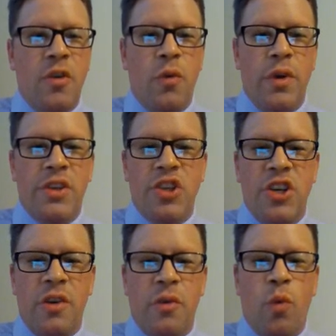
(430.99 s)
which
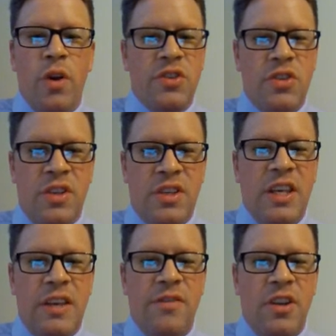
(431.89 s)
wasn't
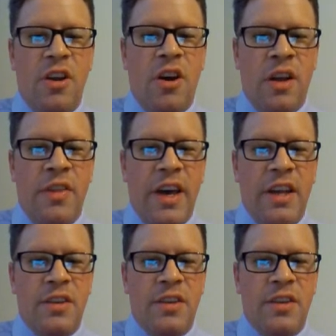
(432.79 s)
even on that.